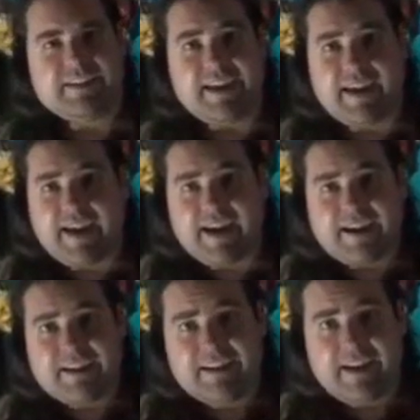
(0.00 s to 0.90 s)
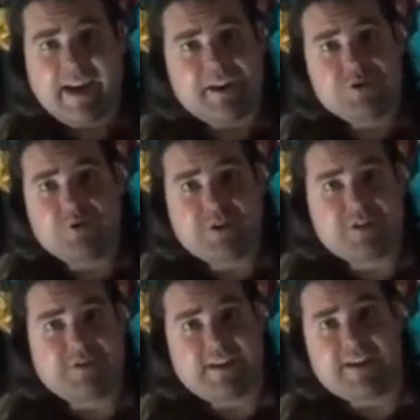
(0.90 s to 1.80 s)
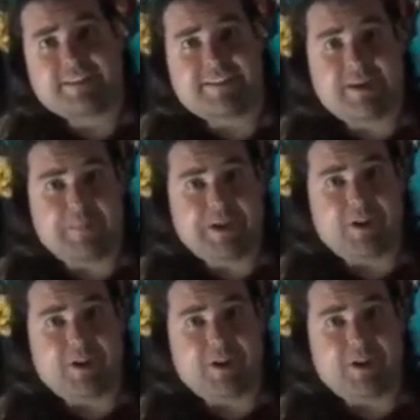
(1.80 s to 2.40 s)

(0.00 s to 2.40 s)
Yeah? And who do you think is stepping